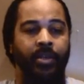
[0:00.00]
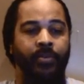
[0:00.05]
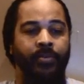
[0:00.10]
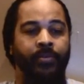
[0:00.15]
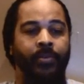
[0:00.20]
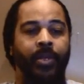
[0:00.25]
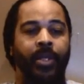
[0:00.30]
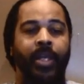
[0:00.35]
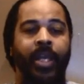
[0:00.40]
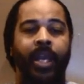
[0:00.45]

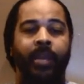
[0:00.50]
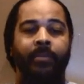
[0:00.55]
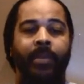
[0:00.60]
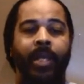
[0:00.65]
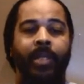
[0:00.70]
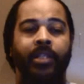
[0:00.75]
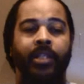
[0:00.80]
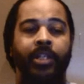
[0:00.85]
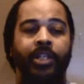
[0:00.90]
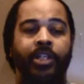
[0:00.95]
For he came
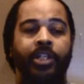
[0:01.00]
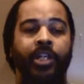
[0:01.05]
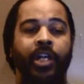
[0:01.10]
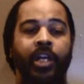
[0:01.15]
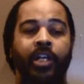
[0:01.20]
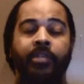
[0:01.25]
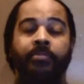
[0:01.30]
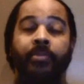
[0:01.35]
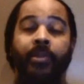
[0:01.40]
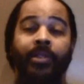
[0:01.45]
not to
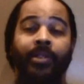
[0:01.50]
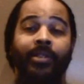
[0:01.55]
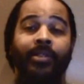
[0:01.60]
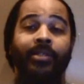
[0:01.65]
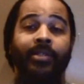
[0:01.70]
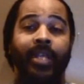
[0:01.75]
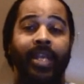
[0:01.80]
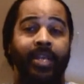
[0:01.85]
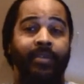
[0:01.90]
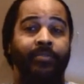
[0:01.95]
judge, but to
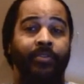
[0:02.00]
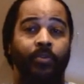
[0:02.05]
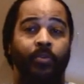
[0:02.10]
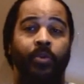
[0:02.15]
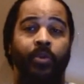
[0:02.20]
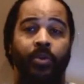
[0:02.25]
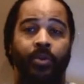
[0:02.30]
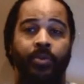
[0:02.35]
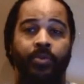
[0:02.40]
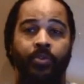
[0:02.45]
save the
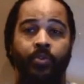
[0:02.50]
world.